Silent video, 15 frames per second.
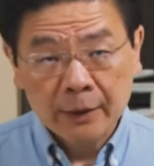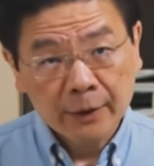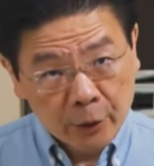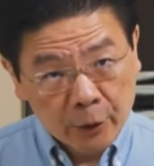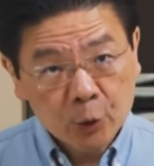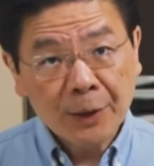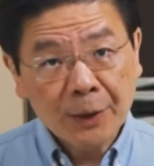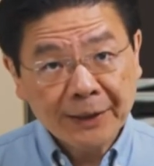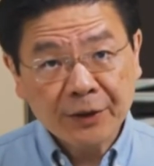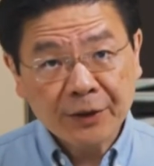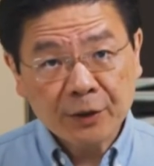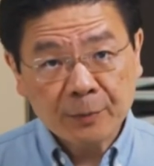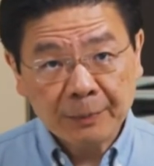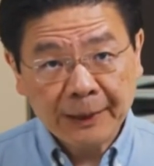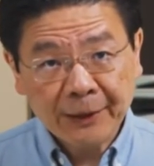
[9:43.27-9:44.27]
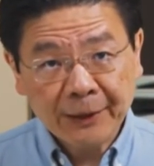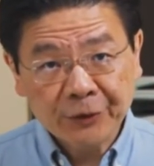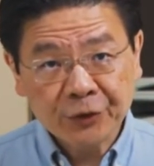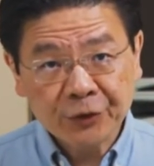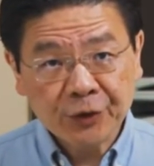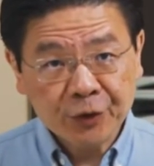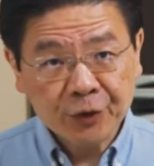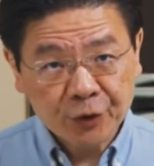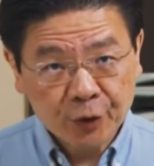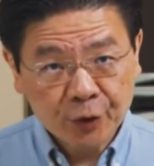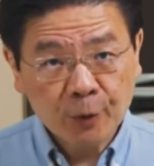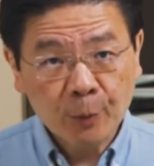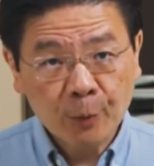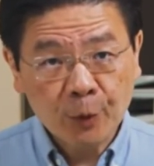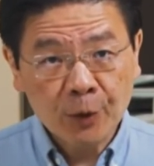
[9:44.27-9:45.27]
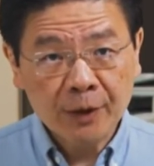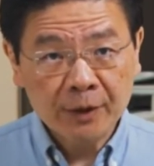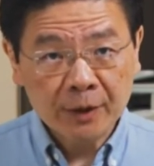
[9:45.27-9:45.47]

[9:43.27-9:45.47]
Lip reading: The US has placed Singapore